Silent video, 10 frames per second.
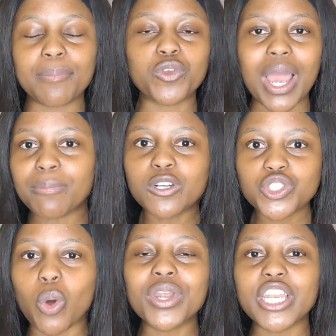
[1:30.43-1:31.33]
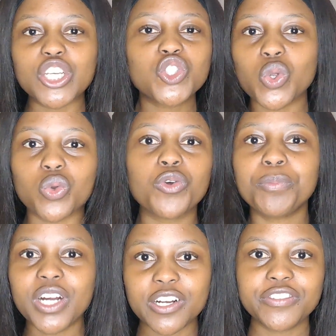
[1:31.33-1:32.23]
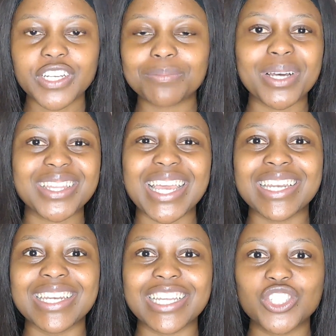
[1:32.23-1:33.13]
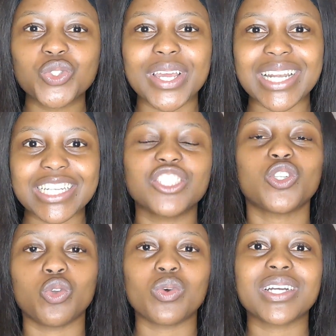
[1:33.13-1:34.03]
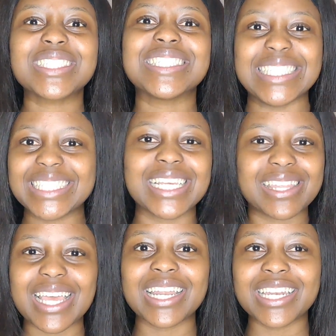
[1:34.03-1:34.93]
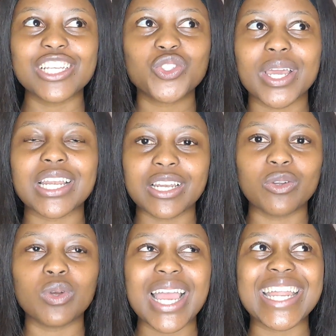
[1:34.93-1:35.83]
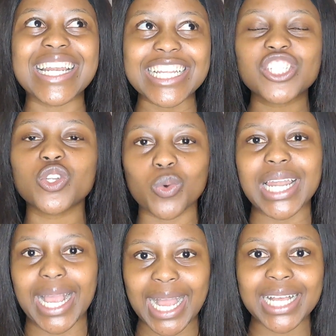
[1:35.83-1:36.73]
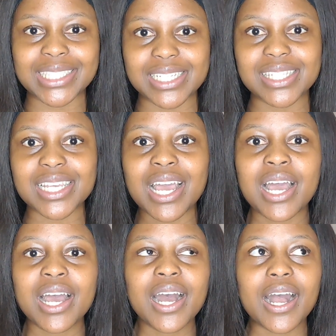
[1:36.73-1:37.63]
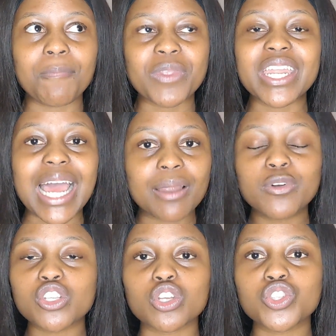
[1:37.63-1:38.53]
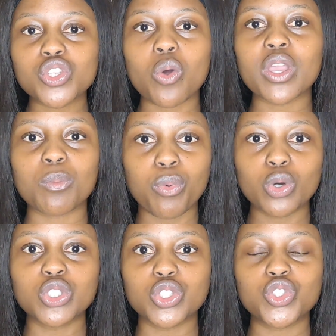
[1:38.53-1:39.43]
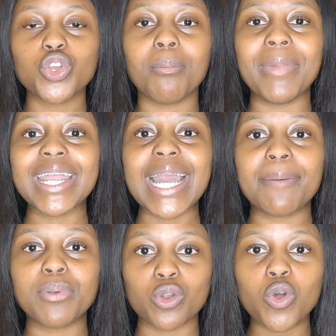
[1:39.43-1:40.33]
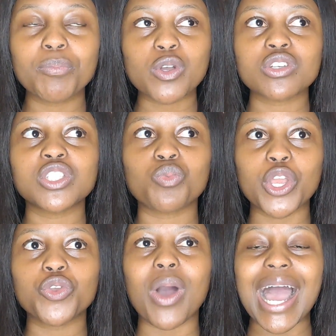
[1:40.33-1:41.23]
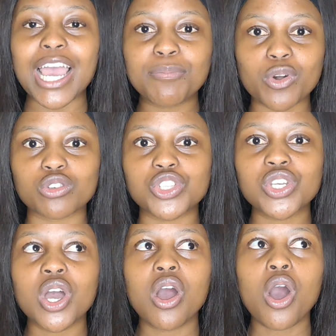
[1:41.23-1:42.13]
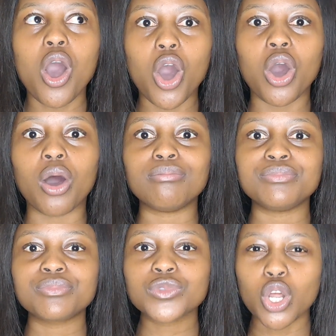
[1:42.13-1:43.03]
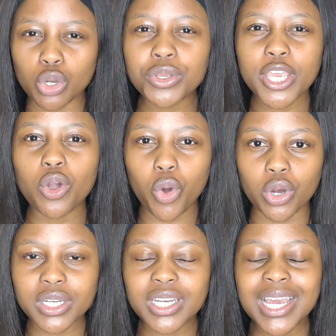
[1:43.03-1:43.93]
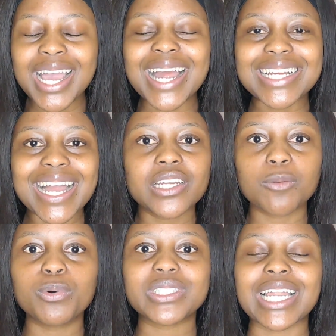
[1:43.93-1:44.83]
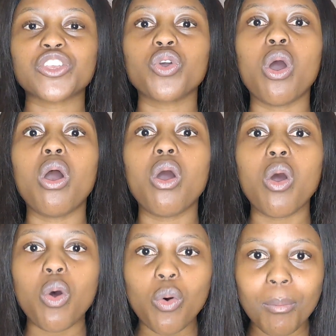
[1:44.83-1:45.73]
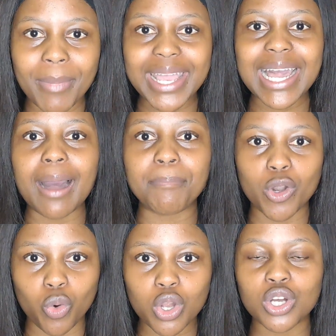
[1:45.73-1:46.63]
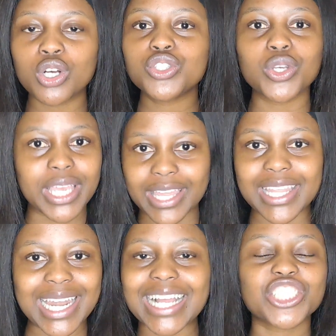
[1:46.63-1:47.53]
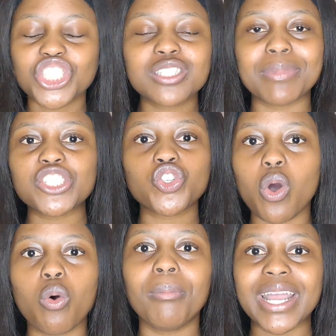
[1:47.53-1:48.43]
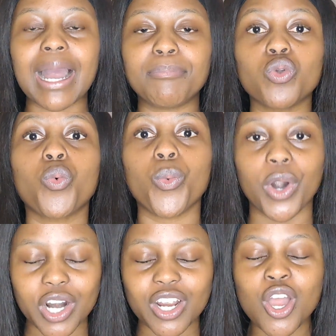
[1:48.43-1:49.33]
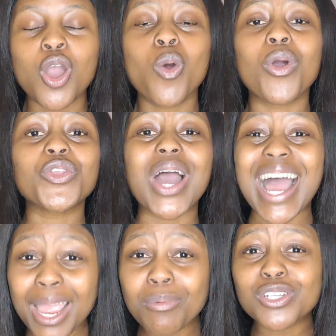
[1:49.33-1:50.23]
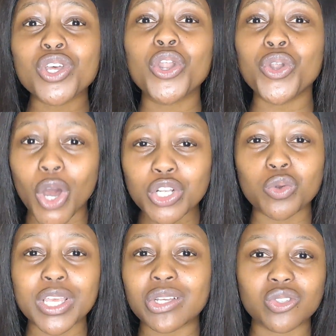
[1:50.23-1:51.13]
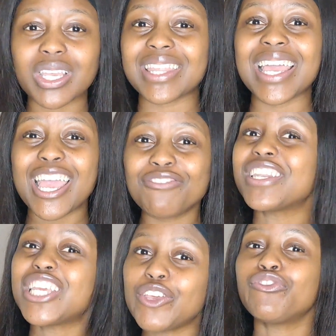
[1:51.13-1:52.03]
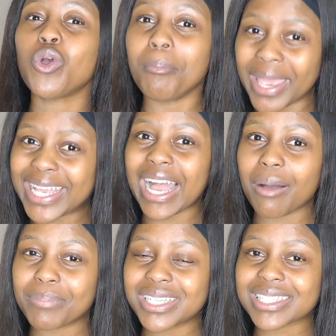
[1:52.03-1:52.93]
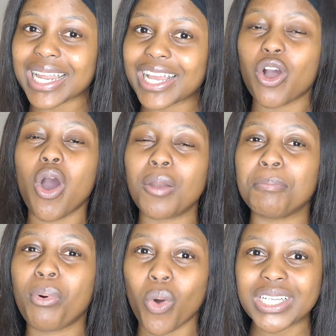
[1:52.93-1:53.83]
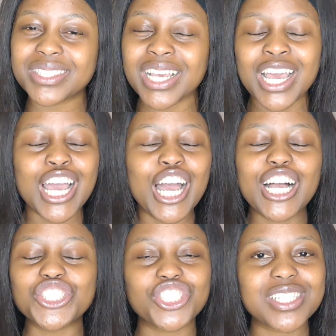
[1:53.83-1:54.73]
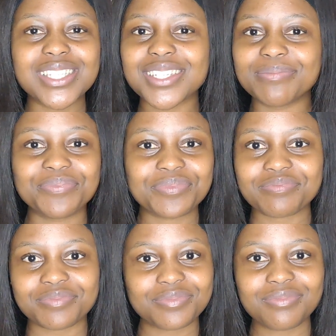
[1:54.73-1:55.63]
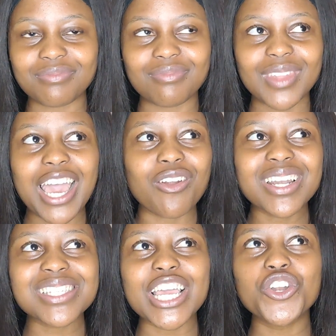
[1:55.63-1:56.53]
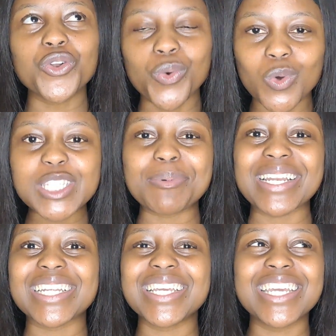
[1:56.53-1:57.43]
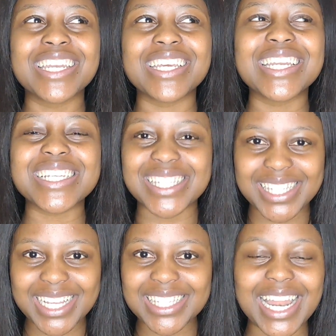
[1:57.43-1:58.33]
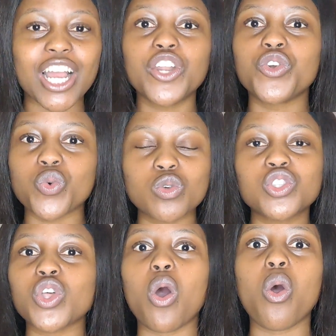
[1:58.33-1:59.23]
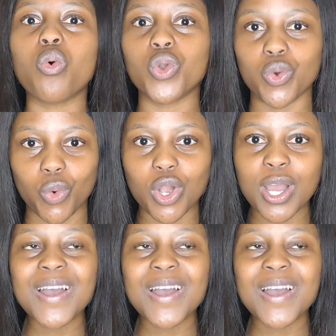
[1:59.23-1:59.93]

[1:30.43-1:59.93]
Your eyebrows don't need to look perfect, but they need to at least look decent. They need to at least look like cousins. And eyebrows are so important to your makeup look, because when your eyebrows are looking good, it kind of puts like your whole makeup look together. Like, it just makes your whole makeup look work. When your eyebrows are not looking together, even if your makeup is like on point, it just, I don't want to say it ruins, but in a sense, like, it ruins the whole look